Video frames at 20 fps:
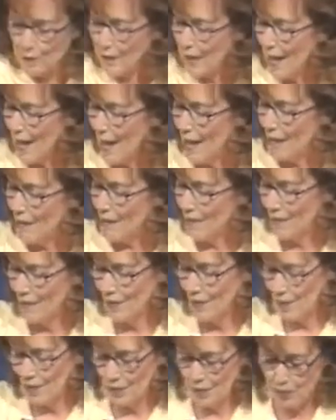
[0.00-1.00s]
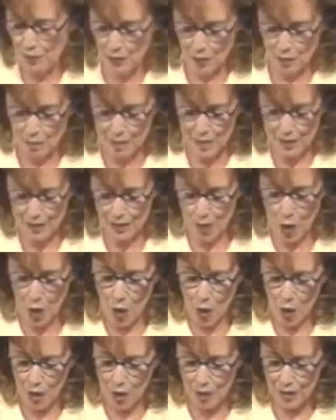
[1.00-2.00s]
now, I'm going to mix
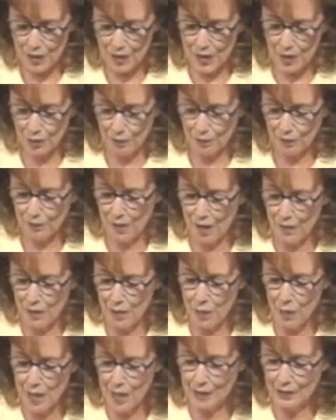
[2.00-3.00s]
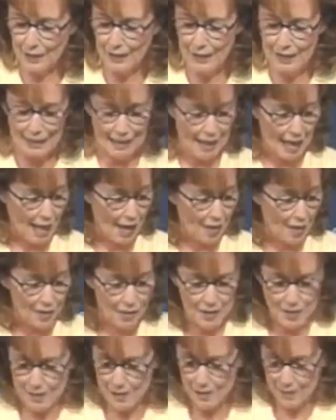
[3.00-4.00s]
all this very well together.